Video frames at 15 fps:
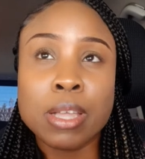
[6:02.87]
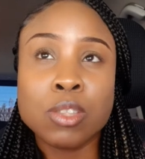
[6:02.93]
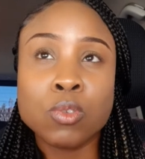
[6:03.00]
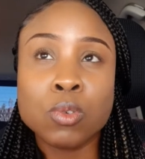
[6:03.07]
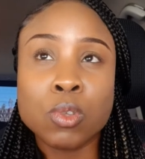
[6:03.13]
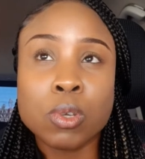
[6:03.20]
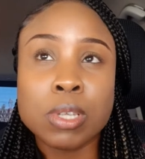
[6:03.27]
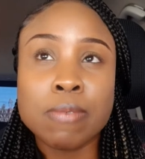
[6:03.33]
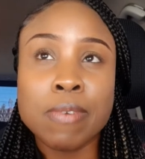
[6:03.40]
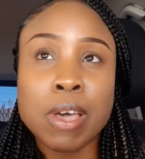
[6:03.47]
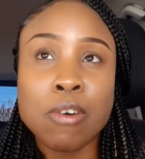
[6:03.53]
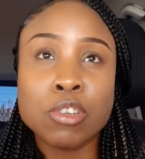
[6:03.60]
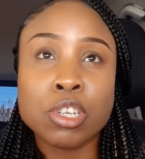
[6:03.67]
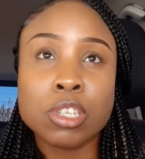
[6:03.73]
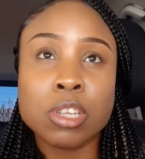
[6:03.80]

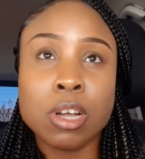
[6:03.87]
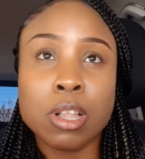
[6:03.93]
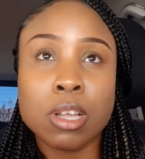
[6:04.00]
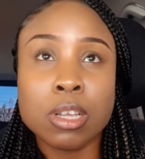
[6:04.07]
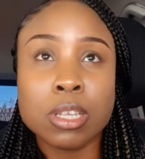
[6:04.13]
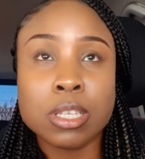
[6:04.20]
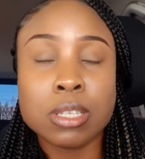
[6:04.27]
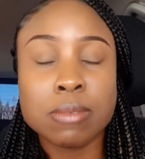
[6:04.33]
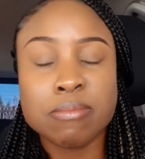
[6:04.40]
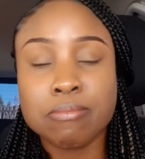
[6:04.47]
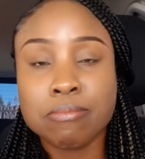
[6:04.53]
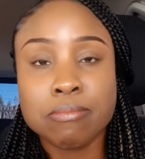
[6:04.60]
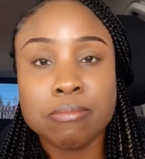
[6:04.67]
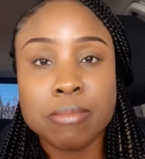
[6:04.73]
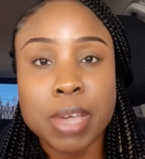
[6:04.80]
$2,500
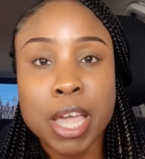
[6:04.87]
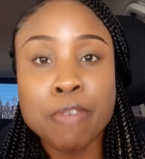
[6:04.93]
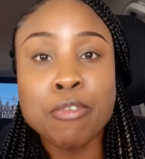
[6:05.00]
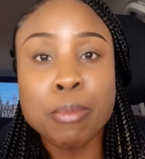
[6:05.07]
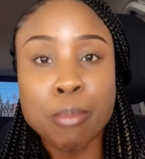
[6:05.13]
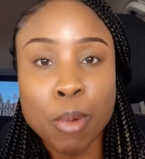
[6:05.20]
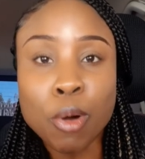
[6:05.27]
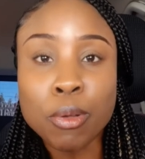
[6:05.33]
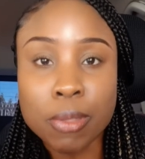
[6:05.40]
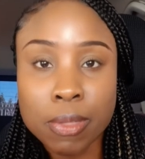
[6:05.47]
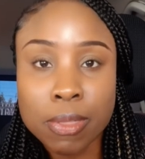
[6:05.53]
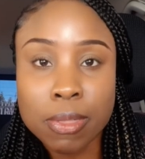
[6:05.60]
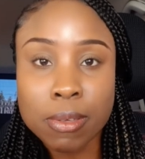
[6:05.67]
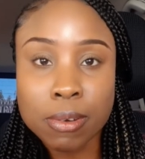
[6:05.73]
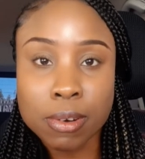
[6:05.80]
every month,
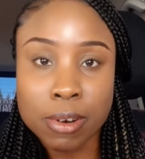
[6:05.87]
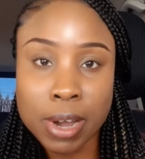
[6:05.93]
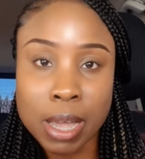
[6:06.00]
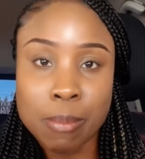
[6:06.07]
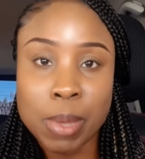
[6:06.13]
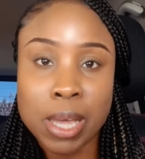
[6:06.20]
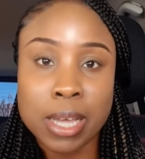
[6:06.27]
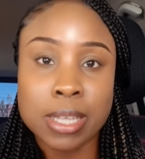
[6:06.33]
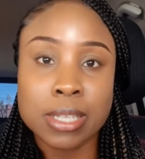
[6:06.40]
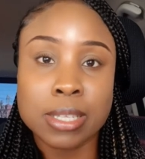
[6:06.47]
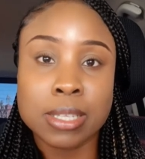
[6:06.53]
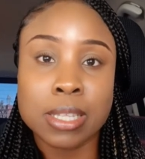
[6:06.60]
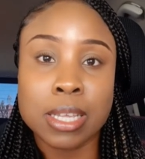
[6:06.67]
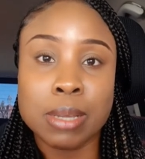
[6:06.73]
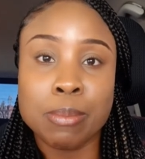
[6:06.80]
right? Because
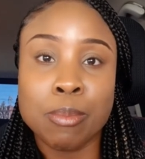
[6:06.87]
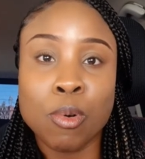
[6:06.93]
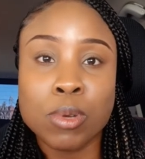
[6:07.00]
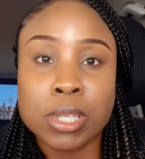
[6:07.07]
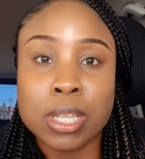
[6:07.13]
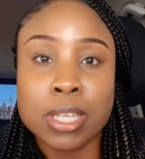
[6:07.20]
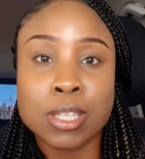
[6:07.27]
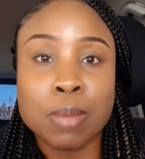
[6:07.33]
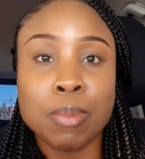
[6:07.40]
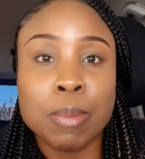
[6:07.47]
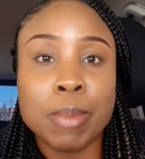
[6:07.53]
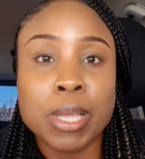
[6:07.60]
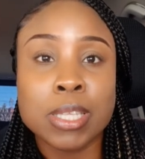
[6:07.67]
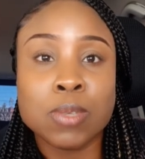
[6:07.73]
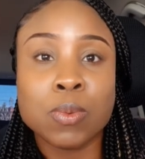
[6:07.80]
the most of the
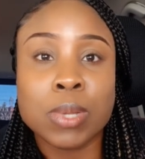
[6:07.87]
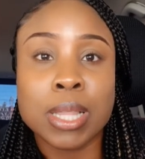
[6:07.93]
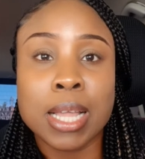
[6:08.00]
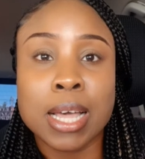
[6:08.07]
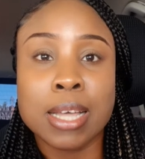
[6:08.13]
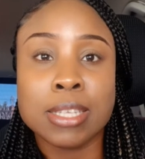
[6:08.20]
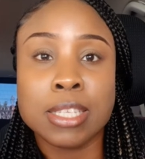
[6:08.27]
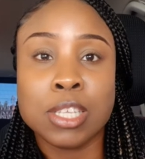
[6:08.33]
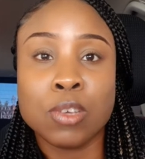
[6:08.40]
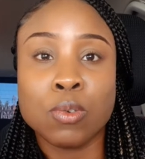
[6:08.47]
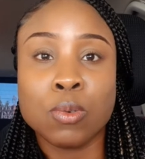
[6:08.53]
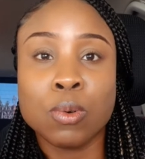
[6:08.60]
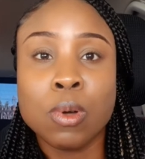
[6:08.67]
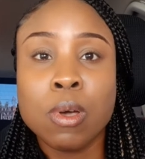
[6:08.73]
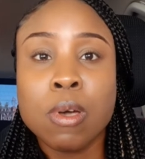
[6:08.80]
supplements would last
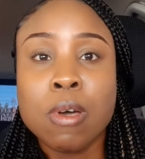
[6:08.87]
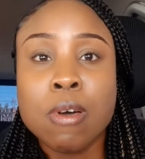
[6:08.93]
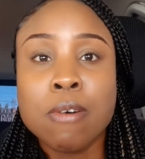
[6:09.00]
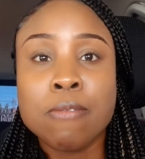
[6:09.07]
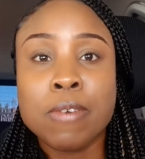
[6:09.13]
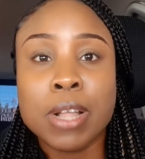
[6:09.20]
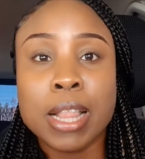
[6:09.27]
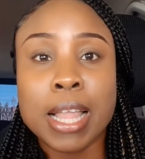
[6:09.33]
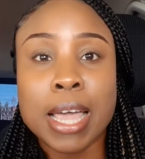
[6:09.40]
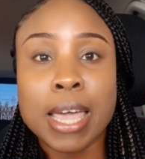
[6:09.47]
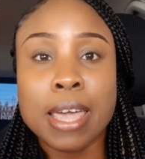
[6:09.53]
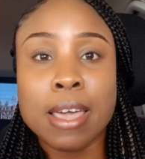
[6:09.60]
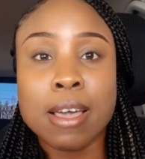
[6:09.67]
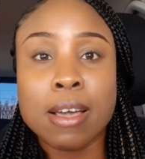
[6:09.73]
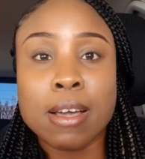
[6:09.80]
you for
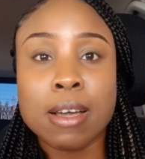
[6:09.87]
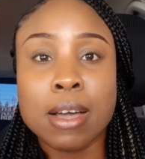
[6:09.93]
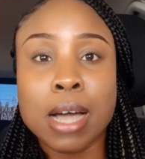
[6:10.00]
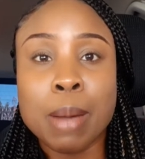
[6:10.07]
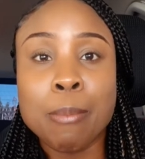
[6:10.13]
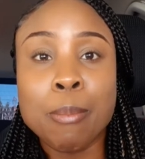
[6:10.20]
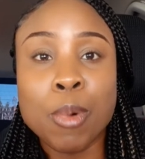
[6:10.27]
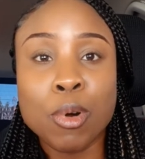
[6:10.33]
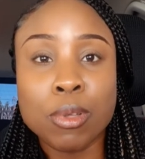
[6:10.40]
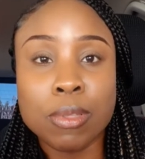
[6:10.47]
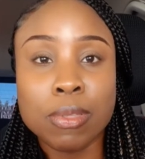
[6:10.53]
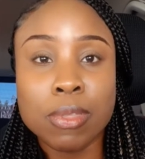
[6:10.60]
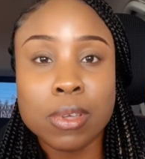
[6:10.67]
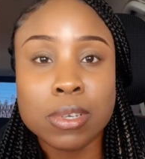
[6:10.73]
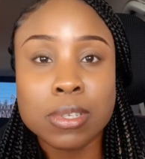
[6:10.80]
like a
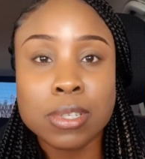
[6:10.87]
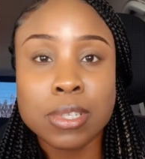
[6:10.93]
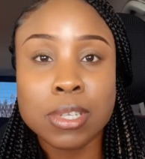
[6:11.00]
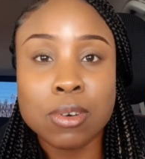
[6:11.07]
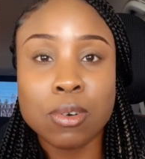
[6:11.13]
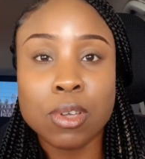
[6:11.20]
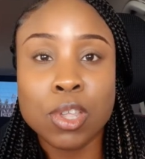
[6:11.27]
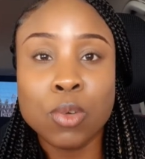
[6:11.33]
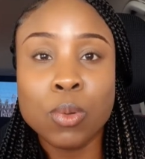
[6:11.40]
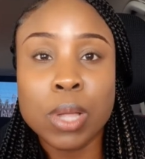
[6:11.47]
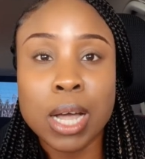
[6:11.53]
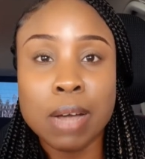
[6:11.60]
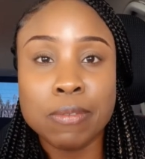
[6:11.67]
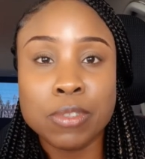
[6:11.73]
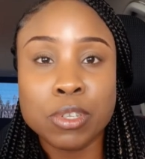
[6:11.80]
month, so you'd
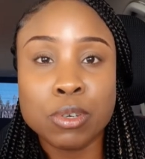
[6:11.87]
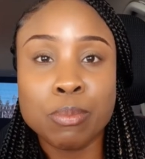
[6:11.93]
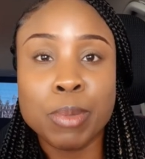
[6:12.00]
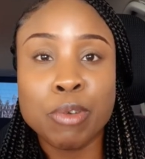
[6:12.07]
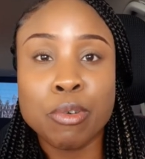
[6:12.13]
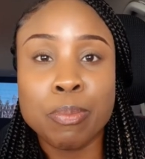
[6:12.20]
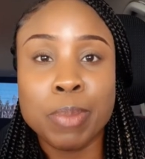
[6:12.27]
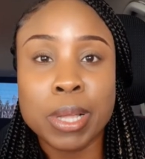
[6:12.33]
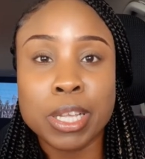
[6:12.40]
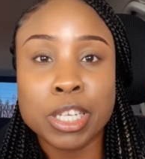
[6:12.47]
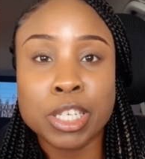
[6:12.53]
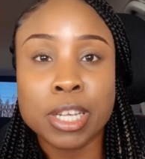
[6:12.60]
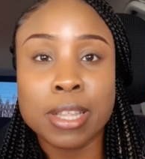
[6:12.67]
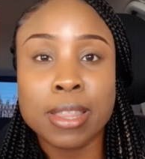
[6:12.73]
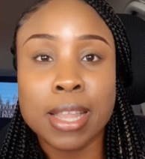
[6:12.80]
have to be
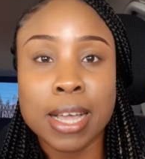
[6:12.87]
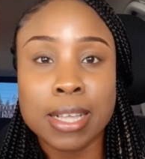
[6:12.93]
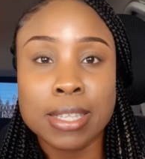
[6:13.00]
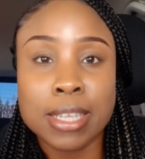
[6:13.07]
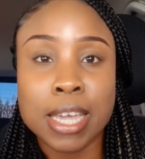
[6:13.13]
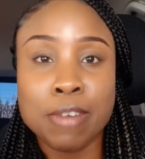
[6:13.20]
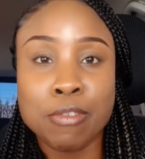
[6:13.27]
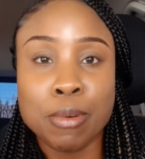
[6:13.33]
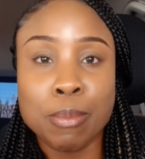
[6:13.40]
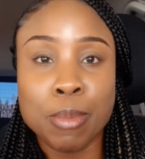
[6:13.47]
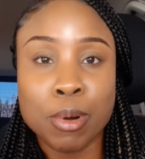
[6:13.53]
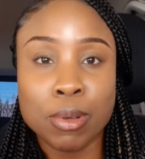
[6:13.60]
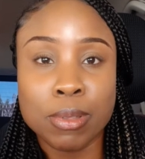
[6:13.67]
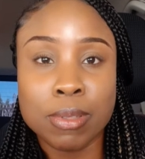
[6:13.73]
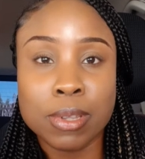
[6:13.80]
replenishing that every
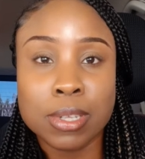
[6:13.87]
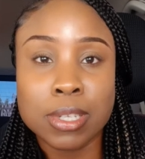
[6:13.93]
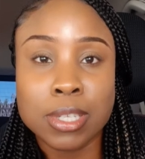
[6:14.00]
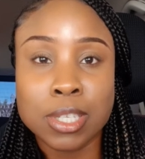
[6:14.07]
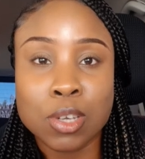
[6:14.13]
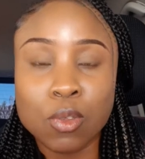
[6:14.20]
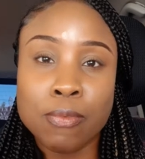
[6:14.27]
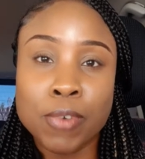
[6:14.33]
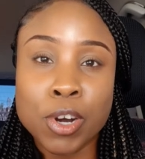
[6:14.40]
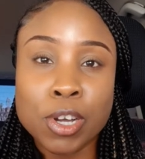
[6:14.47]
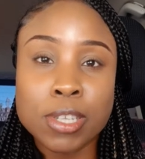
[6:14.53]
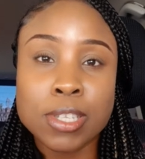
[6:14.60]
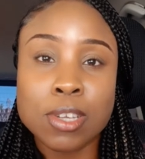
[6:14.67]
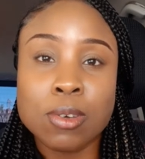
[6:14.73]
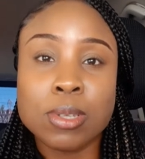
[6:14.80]
month. So
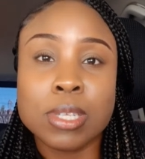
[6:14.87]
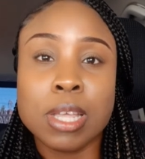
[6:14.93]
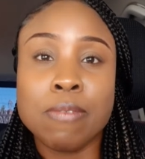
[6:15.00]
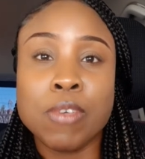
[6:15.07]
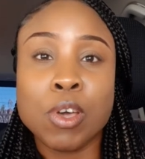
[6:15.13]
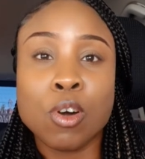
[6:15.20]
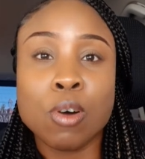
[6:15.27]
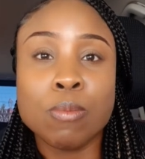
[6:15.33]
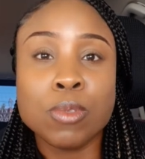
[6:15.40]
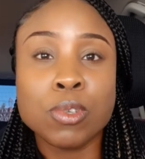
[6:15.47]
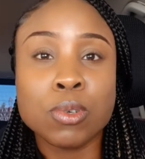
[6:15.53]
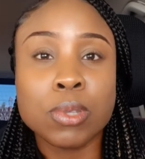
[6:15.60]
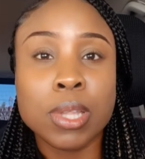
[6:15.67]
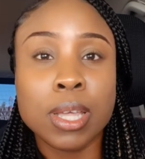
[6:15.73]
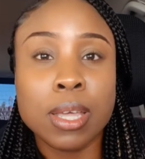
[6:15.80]
versus if you come
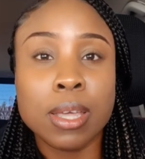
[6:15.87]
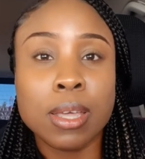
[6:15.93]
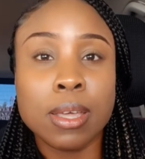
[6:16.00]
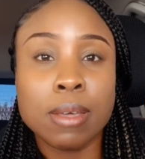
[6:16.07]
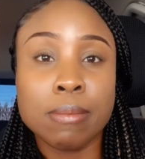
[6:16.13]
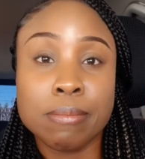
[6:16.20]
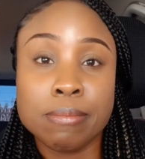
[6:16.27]
to the